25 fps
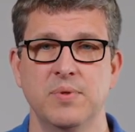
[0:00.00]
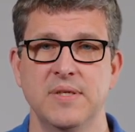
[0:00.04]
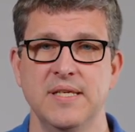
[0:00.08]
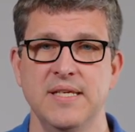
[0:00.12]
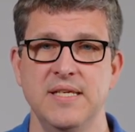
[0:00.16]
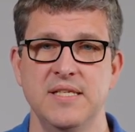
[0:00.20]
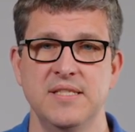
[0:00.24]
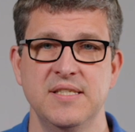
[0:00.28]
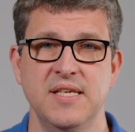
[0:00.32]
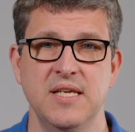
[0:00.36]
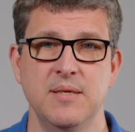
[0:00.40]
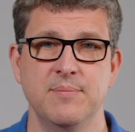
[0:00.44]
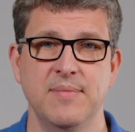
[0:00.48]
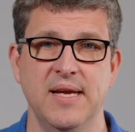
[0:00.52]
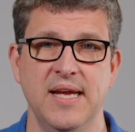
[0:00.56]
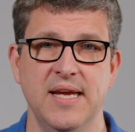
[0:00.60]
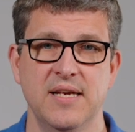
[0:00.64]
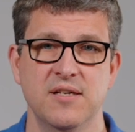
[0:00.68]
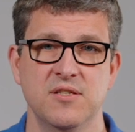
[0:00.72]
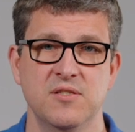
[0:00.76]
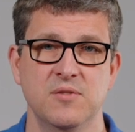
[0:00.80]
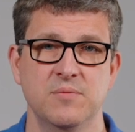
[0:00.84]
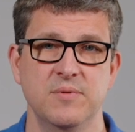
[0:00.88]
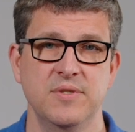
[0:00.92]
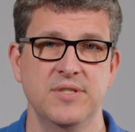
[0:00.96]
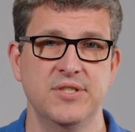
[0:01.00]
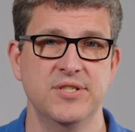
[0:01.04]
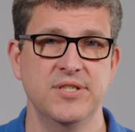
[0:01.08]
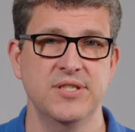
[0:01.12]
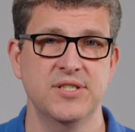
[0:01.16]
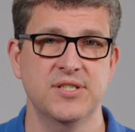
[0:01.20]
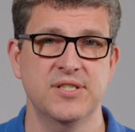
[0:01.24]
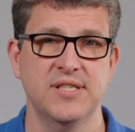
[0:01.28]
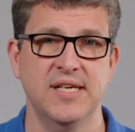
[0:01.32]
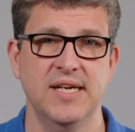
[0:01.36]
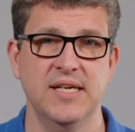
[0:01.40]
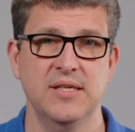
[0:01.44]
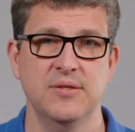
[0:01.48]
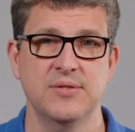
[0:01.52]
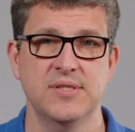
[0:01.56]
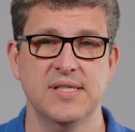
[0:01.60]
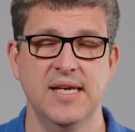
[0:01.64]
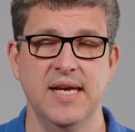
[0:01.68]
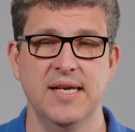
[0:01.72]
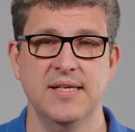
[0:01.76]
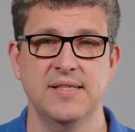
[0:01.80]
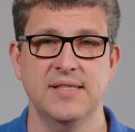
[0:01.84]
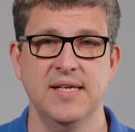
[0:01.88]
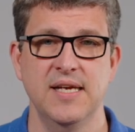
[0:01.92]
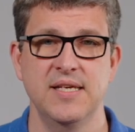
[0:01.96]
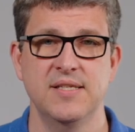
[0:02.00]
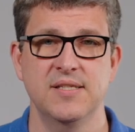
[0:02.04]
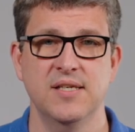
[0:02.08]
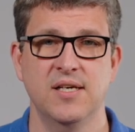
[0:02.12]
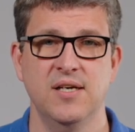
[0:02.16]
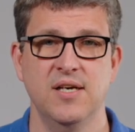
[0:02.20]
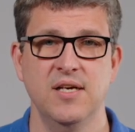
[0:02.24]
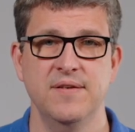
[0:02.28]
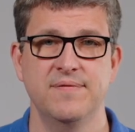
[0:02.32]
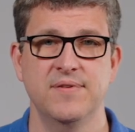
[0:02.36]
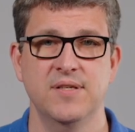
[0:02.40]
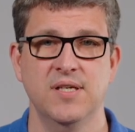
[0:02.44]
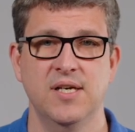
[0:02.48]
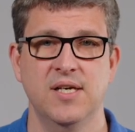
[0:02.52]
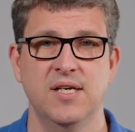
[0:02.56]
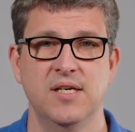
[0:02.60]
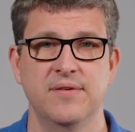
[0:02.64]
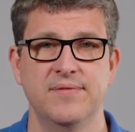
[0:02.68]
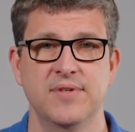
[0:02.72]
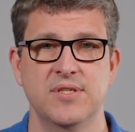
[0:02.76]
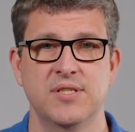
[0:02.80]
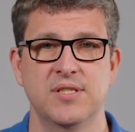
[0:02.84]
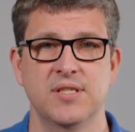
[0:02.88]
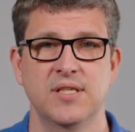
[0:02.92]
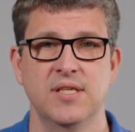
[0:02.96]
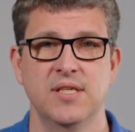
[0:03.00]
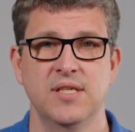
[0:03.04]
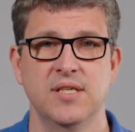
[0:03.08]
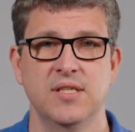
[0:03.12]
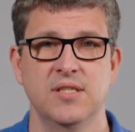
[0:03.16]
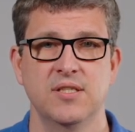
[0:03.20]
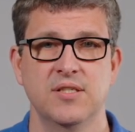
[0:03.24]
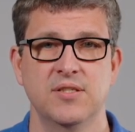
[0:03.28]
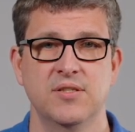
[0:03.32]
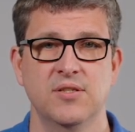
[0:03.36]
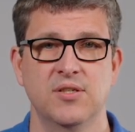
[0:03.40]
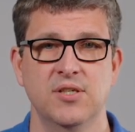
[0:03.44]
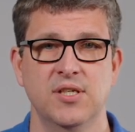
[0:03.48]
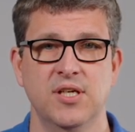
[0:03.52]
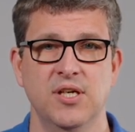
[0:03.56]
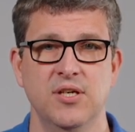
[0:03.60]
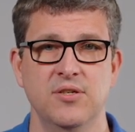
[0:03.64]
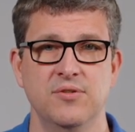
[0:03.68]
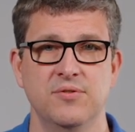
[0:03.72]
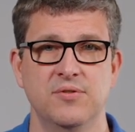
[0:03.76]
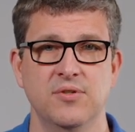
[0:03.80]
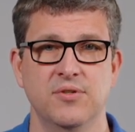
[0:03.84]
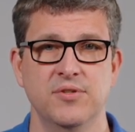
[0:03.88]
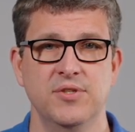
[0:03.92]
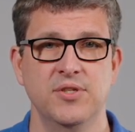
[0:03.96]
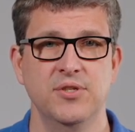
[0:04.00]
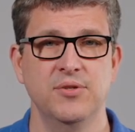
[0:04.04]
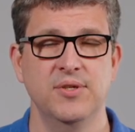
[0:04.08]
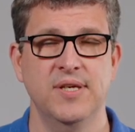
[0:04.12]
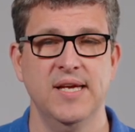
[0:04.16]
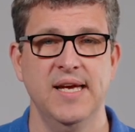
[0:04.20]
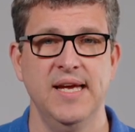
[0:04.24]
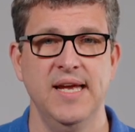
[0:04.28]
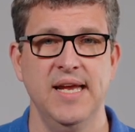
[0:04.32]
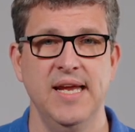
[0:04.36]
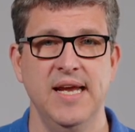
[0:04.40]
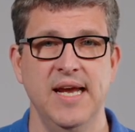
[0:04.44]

please email us, which is sales@data-harvest.co.uk,